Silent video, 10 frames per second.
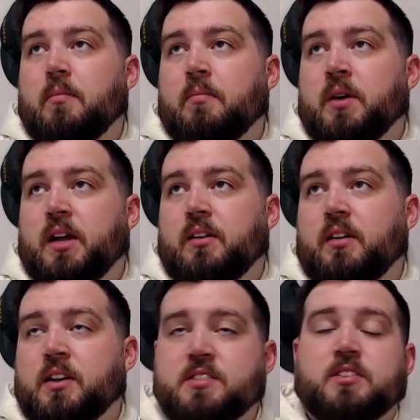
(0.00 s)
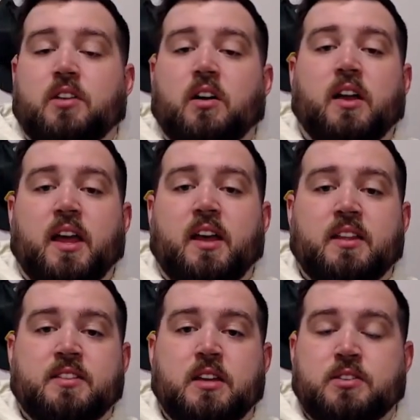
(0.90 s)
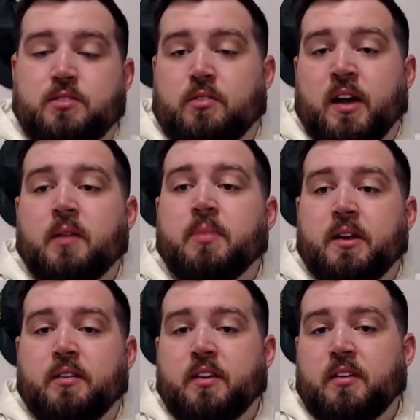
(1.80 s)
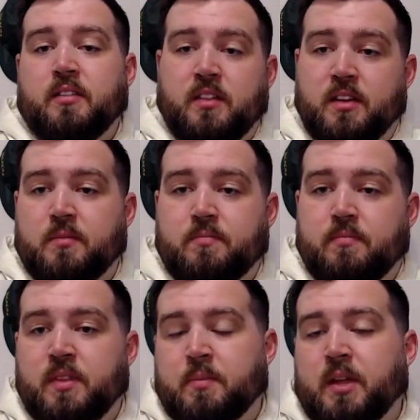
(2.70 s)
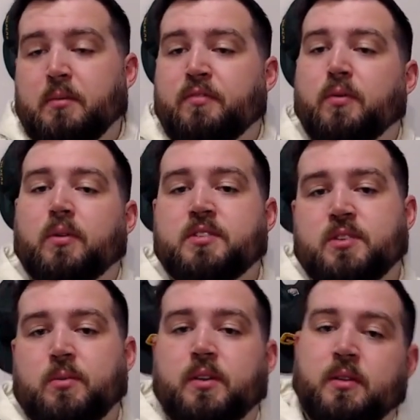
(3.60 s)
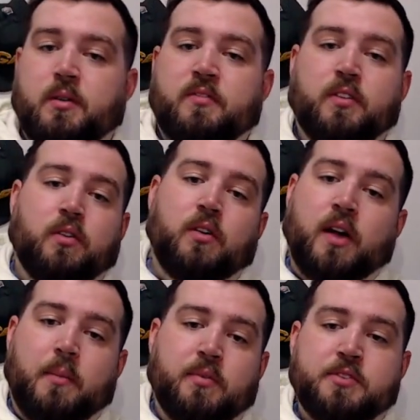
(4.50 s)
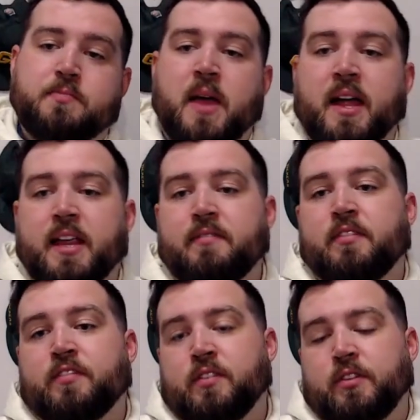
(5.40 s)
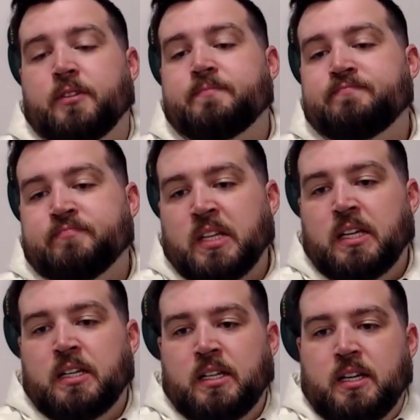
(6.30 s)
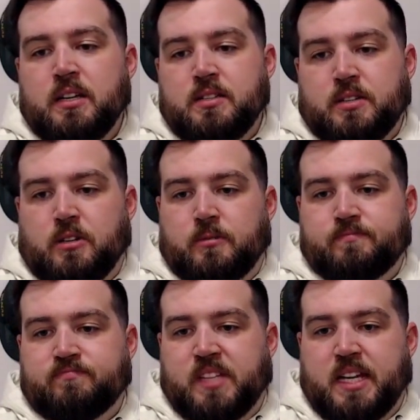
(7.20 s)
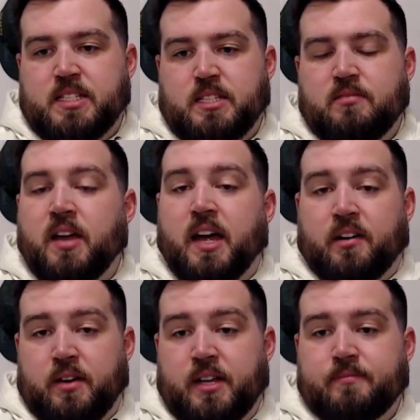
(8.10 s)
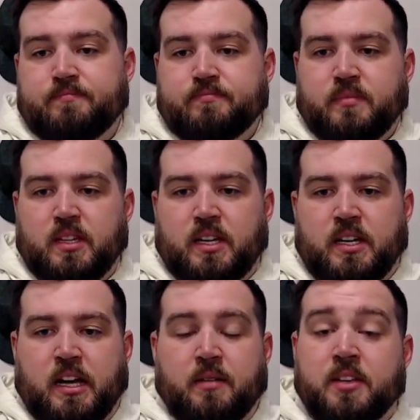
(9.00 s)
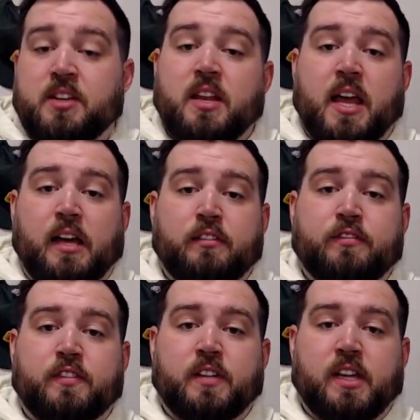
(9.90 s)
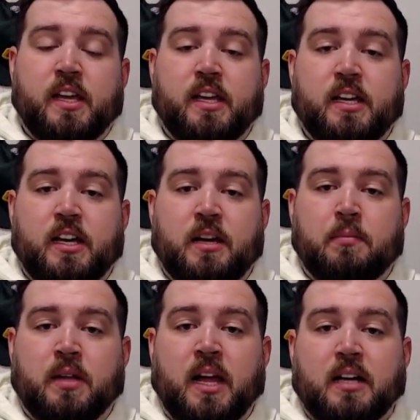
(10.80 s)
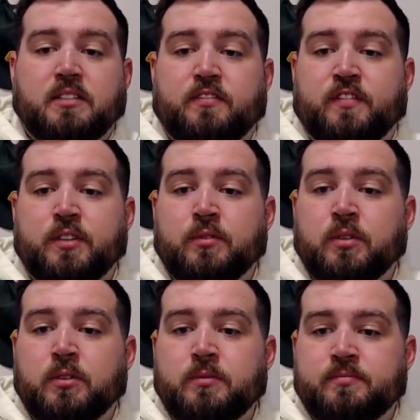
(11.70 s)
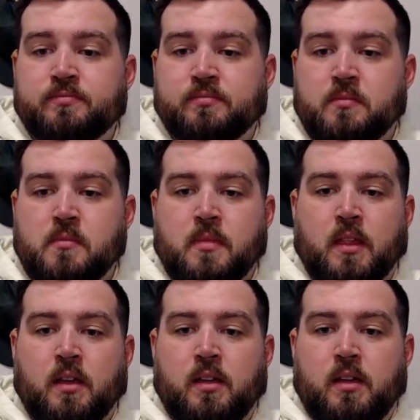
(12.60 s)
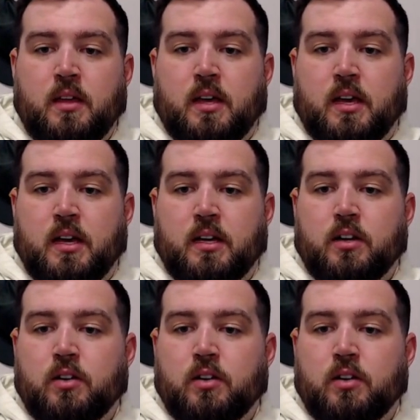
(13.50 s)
but Hudson Card had an intentional ground penalty the play before, so the field goal got pushed back even further. So that's not great. You did have a blocked field goal. Uh,